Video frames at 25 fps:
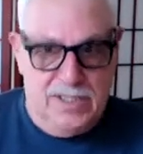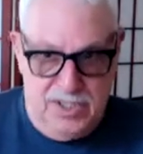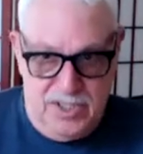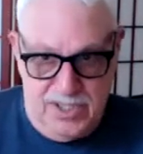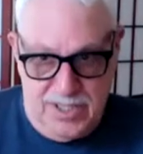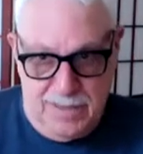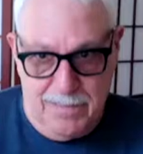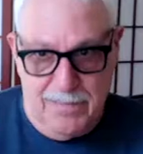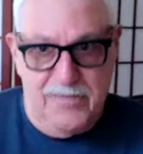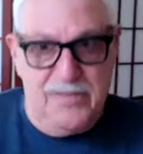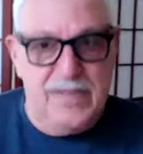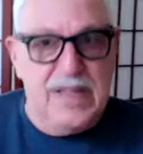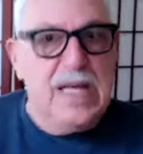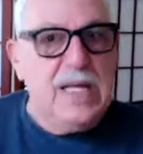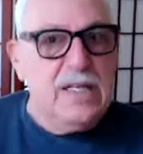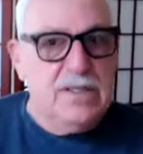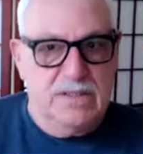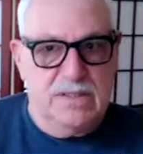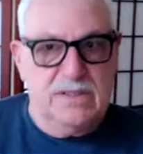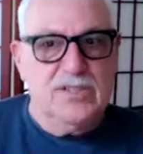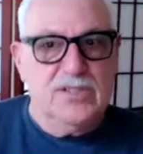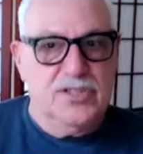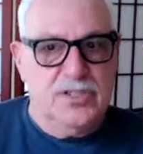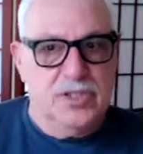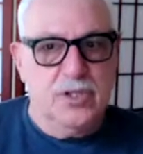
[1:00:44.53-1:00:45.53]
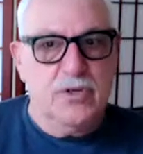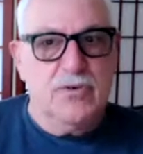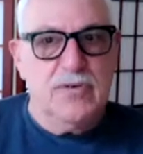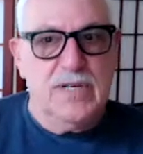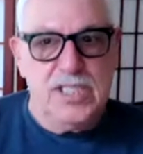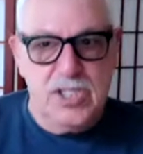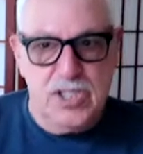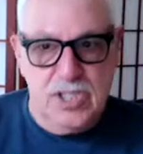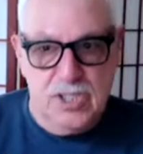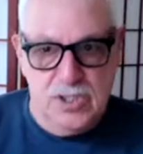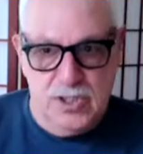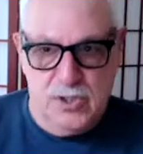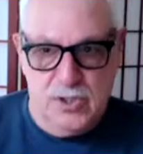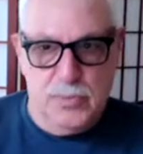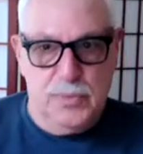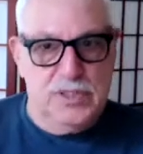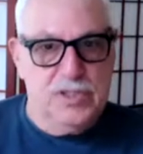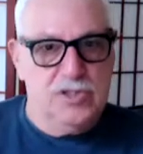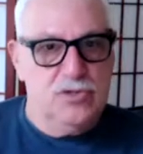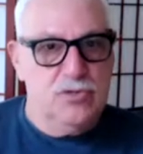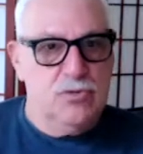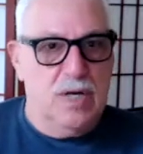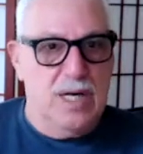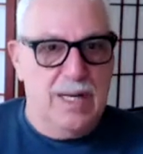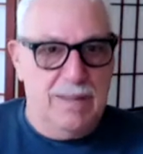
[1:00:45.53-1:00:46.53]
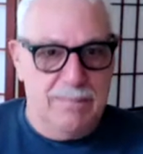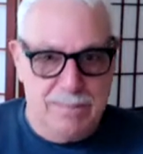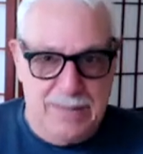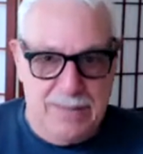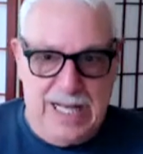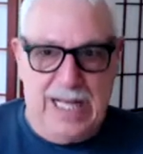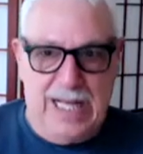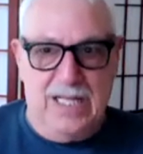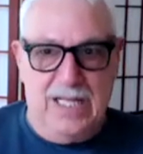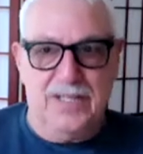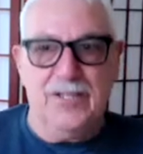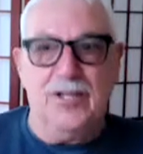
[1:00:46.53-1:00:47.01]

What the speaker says: some of that secretions would drop out,